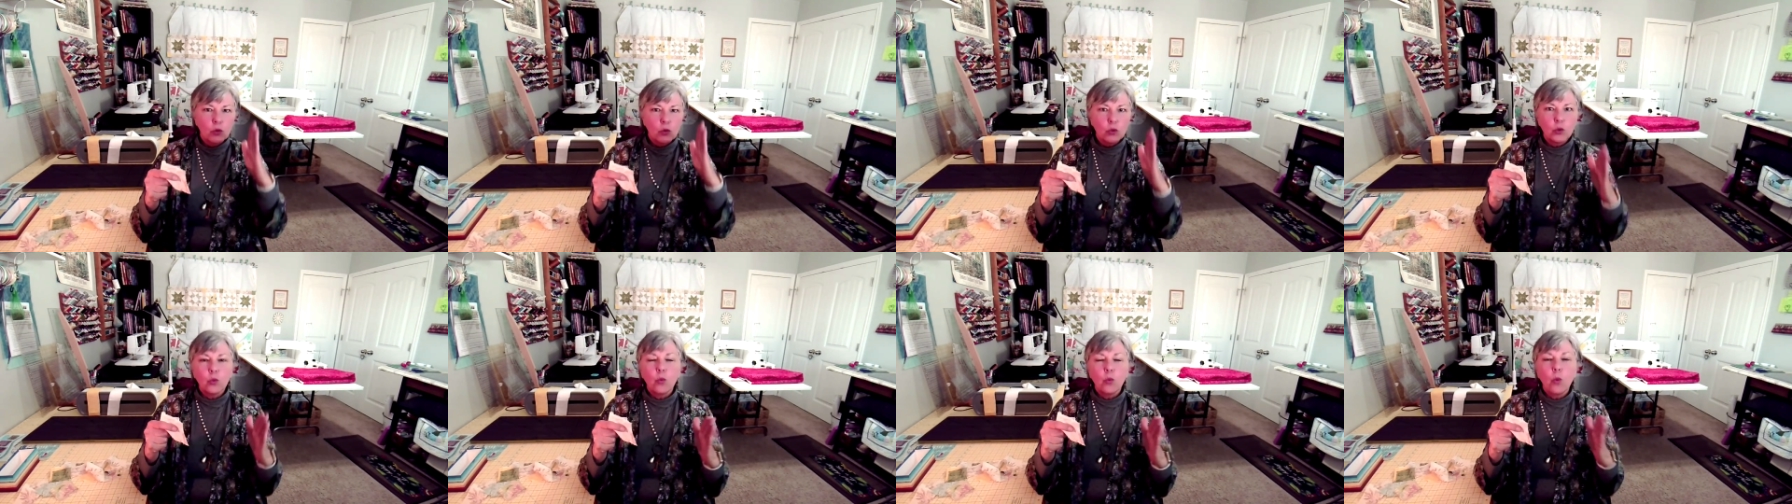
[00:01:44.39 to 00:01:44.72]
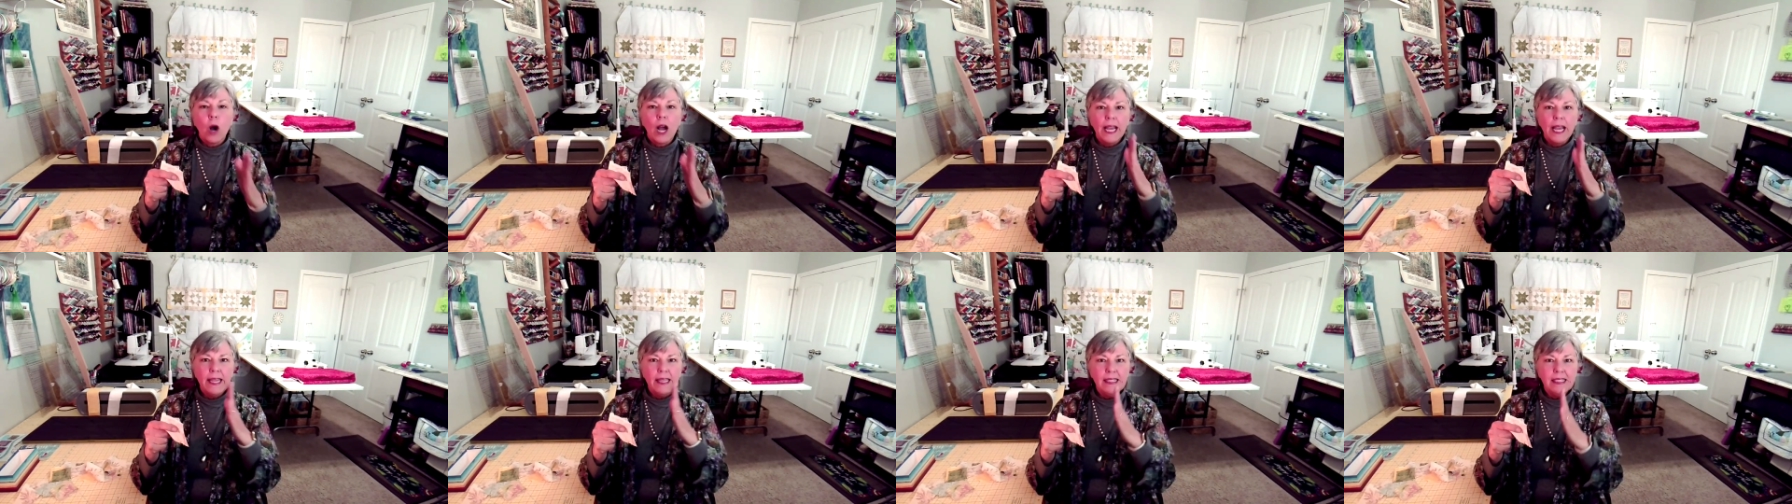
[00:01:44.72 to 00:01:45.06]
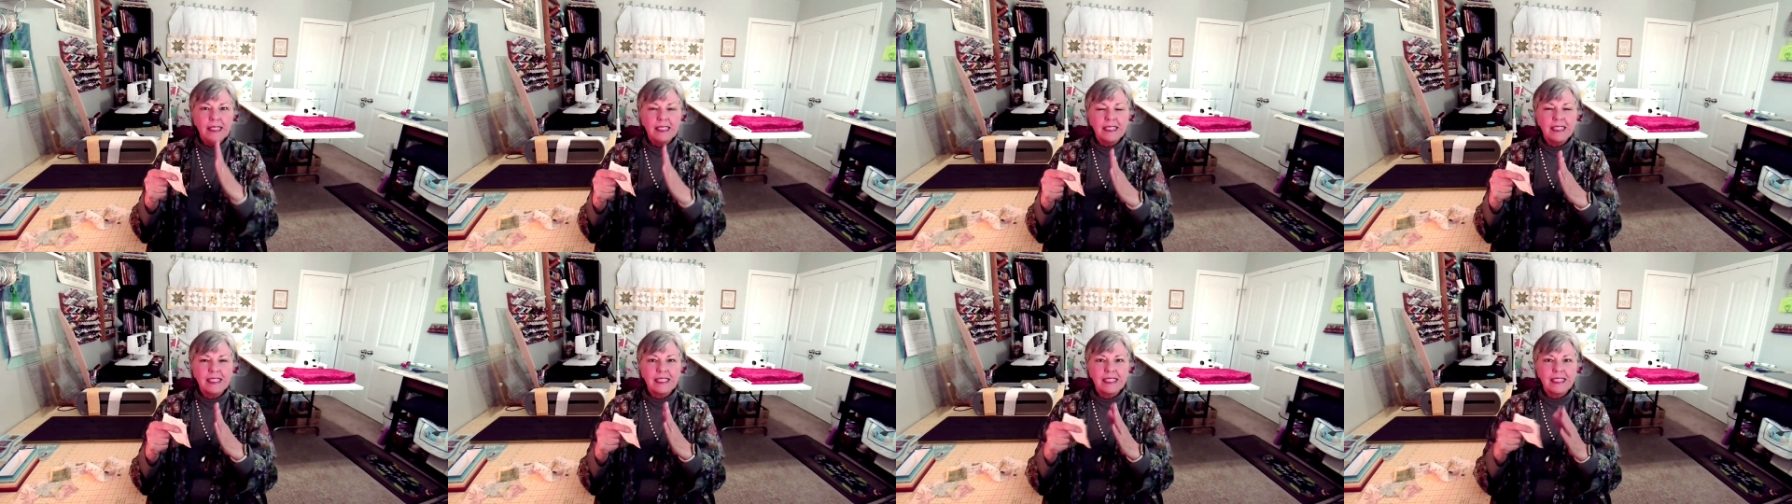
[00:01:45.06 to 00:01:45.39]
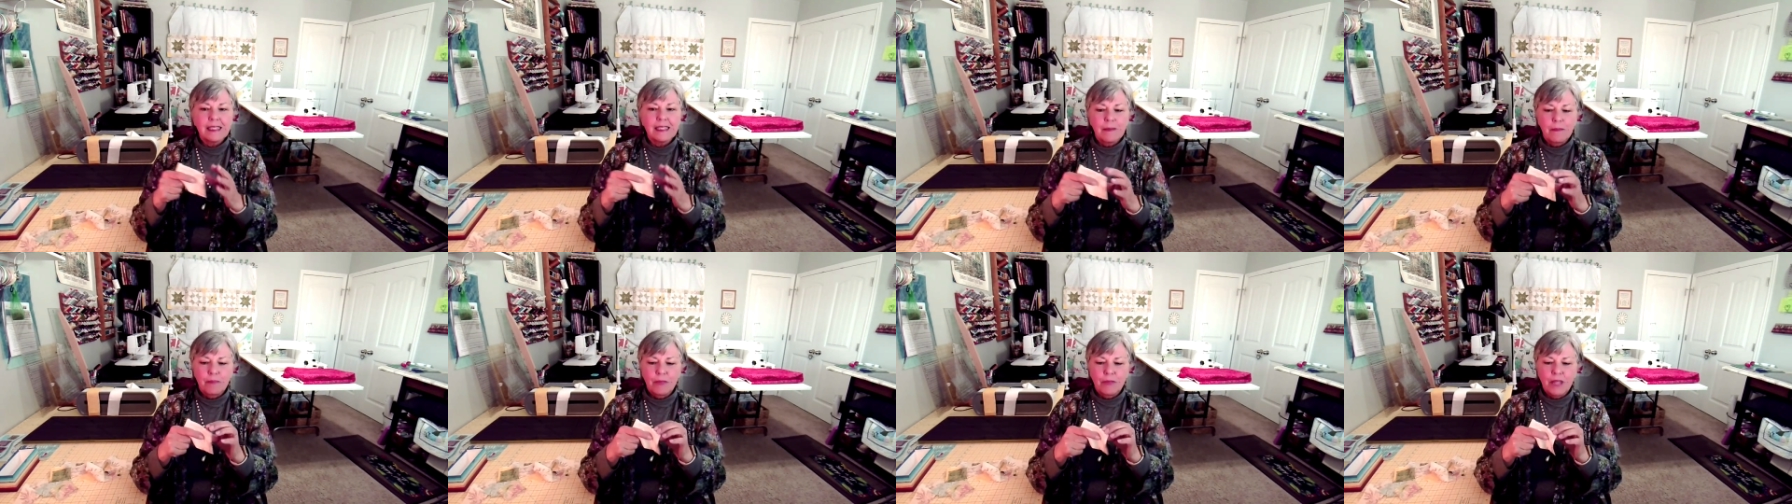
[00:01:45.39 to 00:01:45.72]
twice
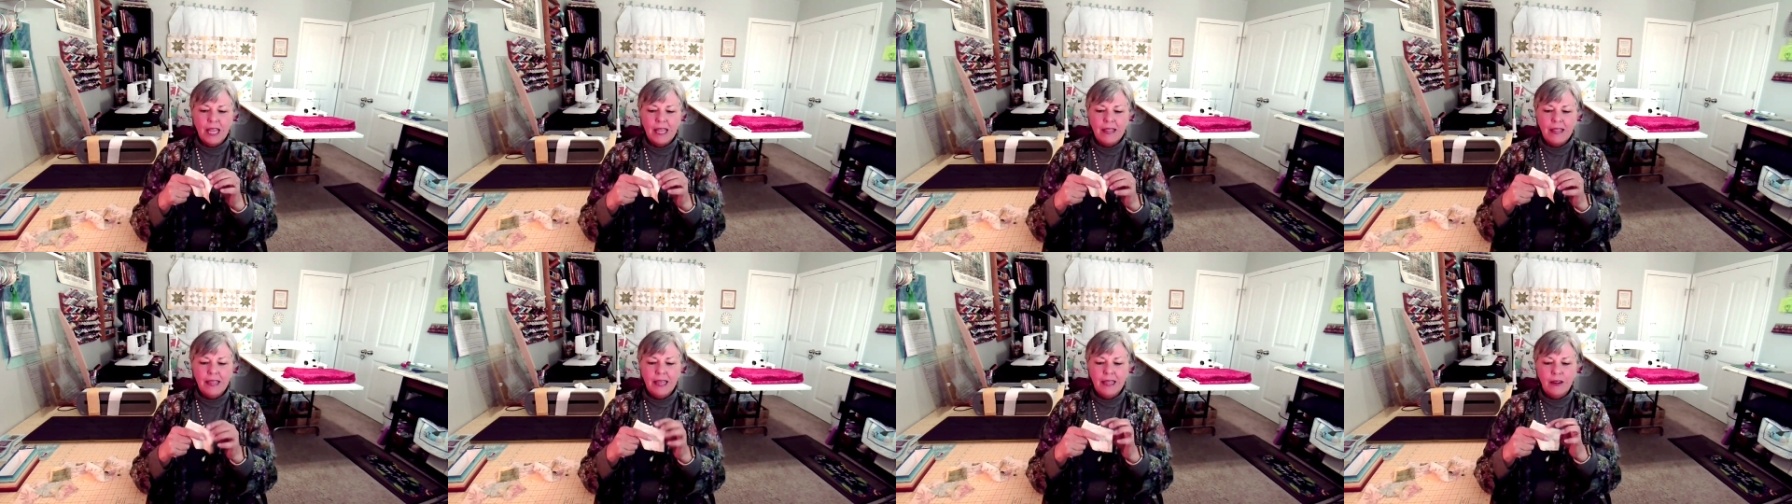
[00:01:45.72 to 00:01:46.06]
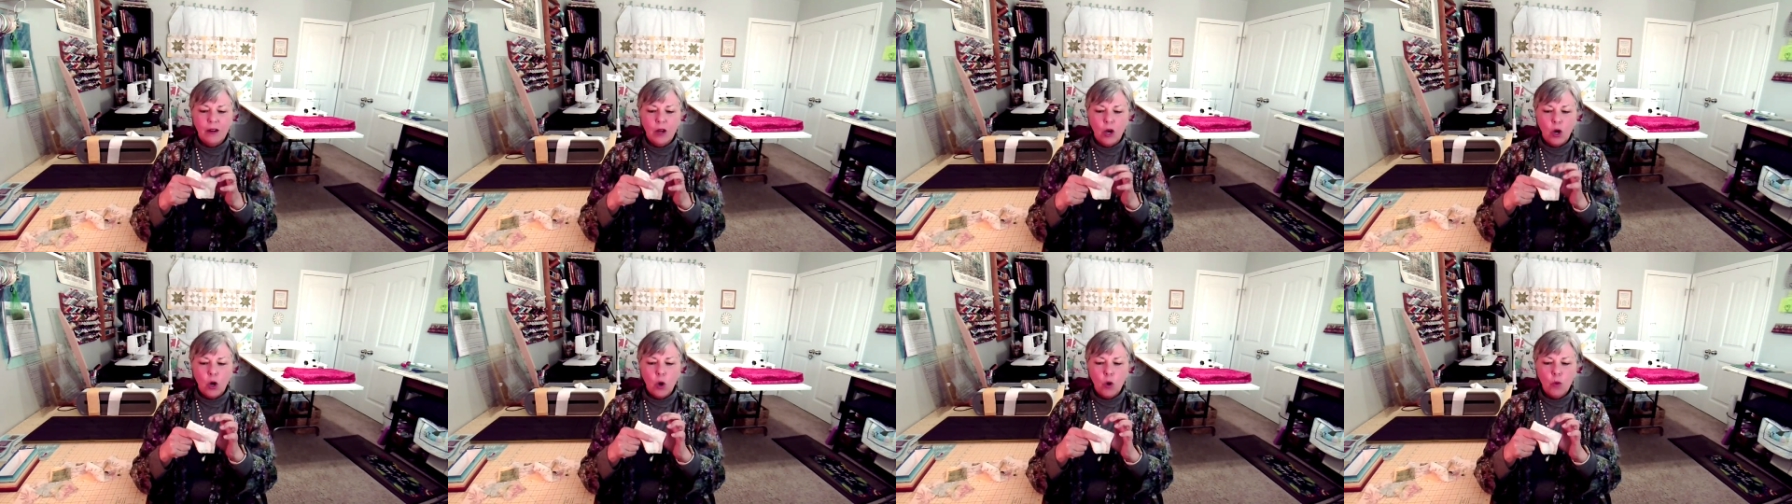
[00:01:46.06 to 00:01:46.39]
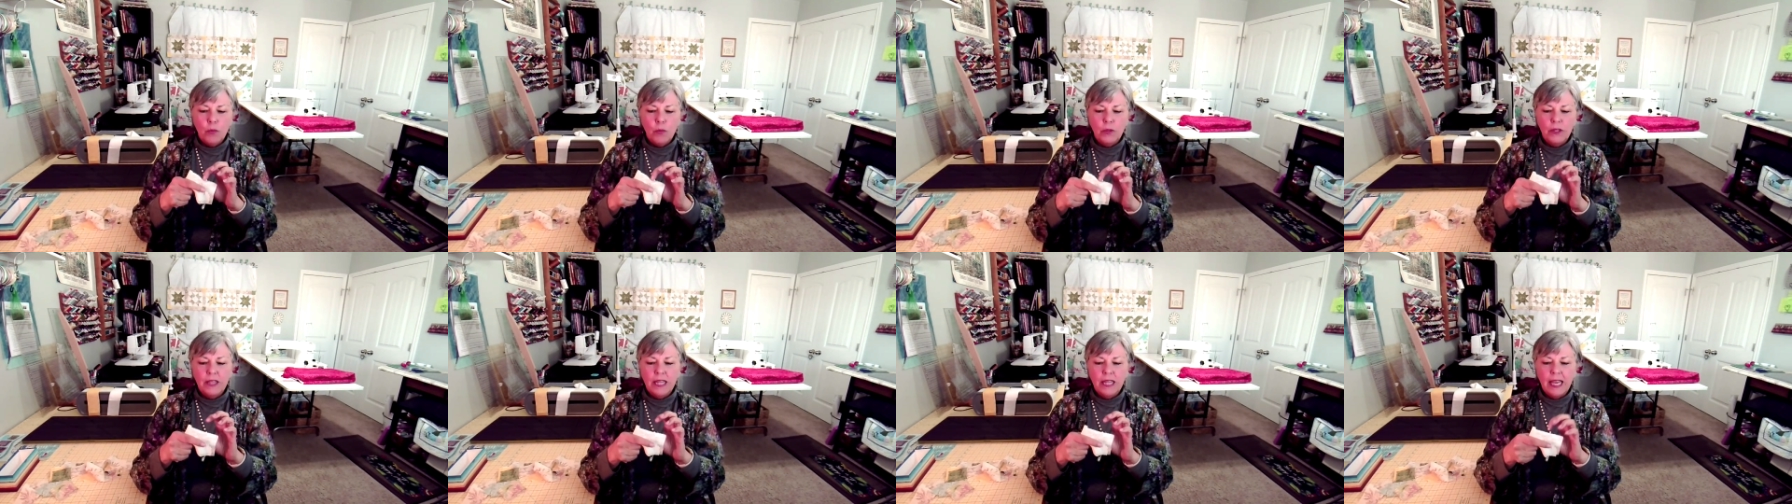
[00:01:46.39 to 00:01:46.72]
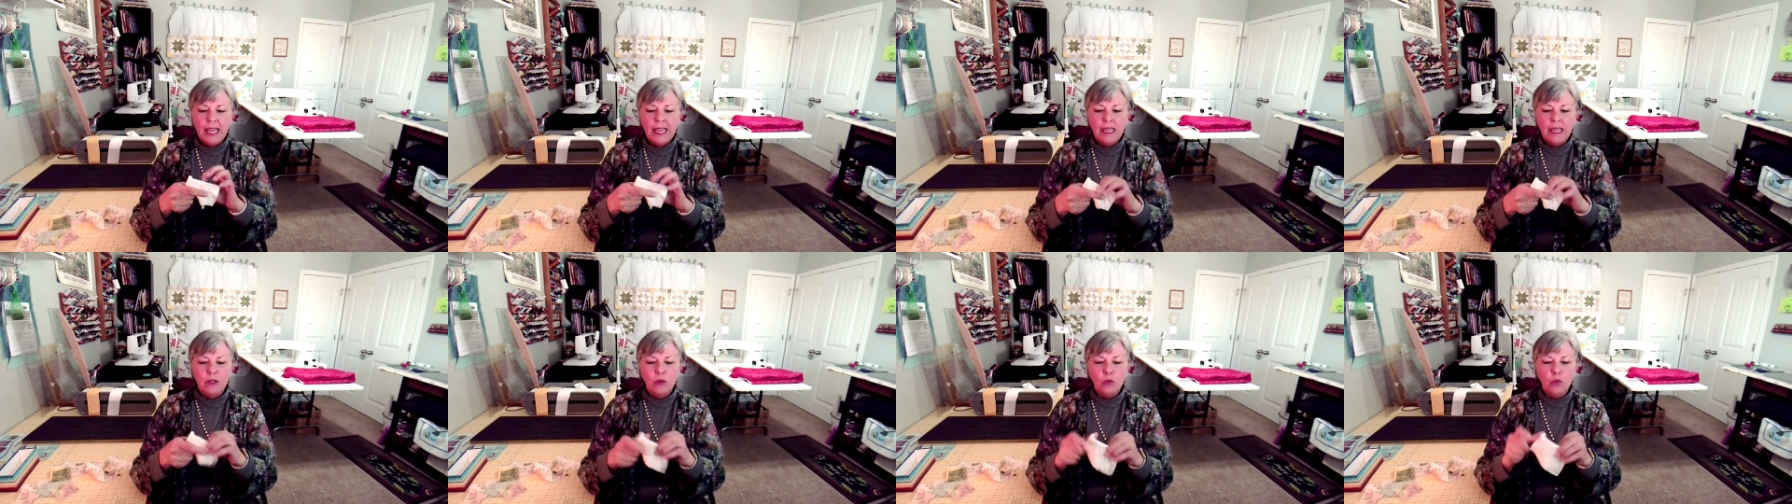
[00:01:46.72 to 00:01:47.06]
and then opened
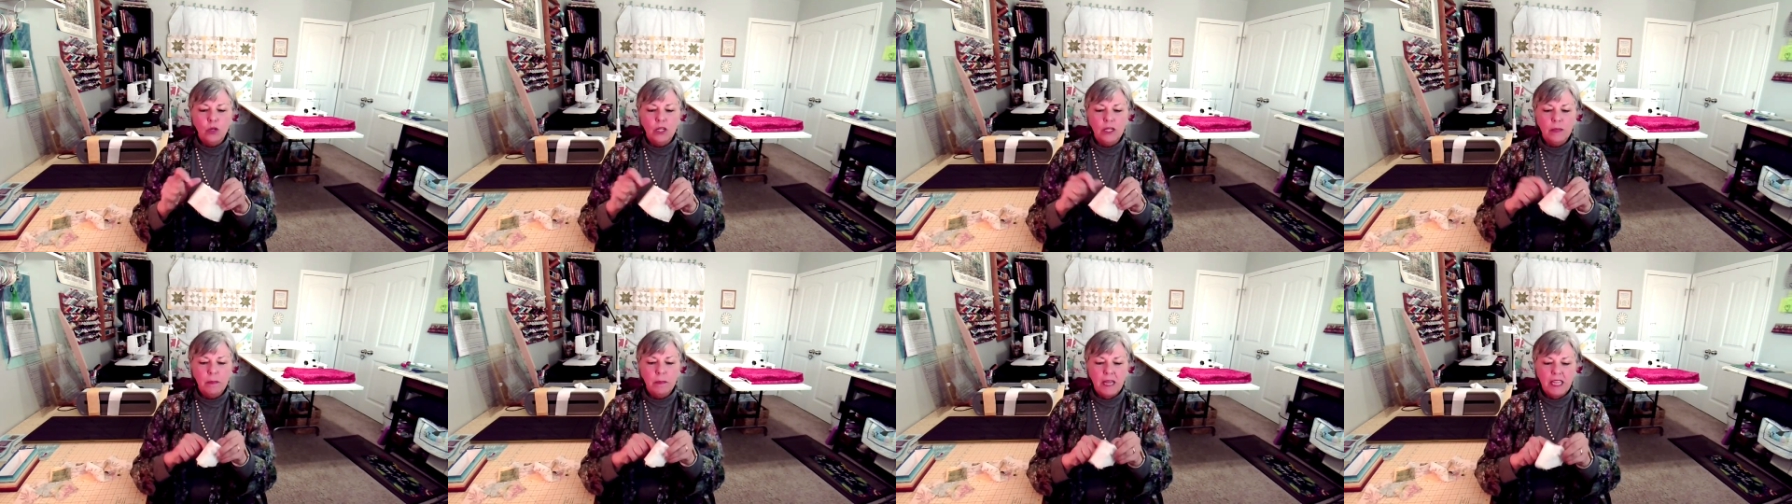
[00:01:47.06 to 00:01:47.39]
the end one,